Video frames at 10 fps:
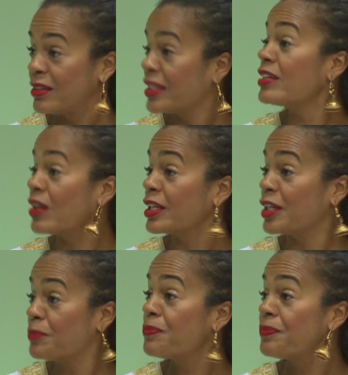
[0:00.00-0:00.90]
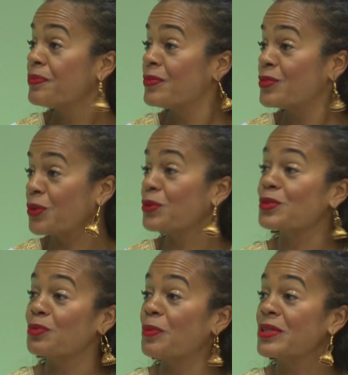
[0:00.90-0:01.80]
lean on Him during those
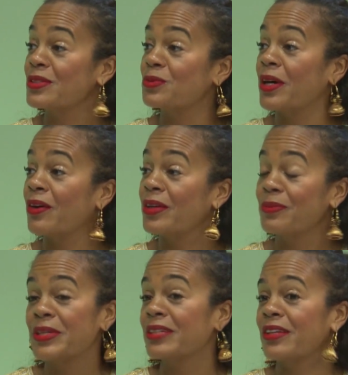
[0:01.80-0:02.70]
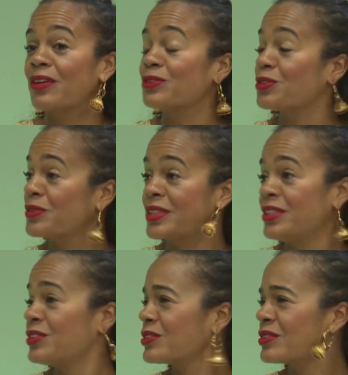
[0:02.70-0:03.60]
moments as well because they all serve as
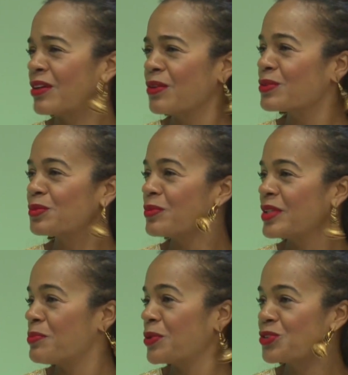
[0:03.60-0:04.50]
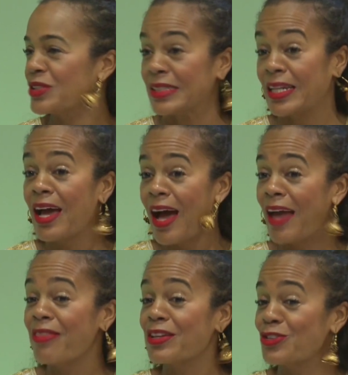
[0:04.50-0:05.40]
teachers, all those emotions. And
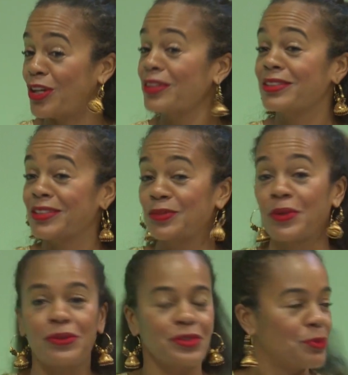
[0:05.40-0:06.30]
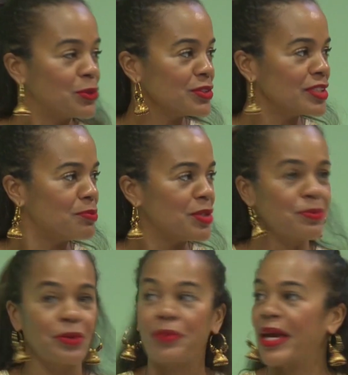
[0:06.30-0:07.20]
I think jealousy is one of those emotions that
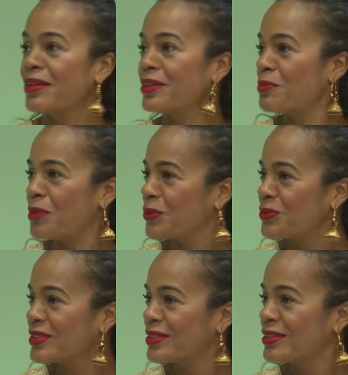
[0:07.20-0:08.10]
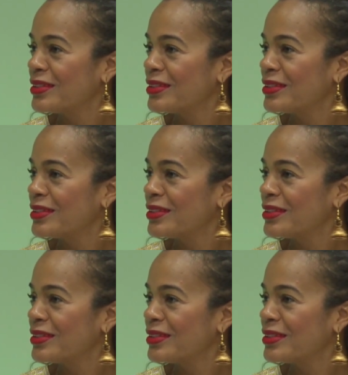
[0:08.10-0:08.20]
people abandon the most.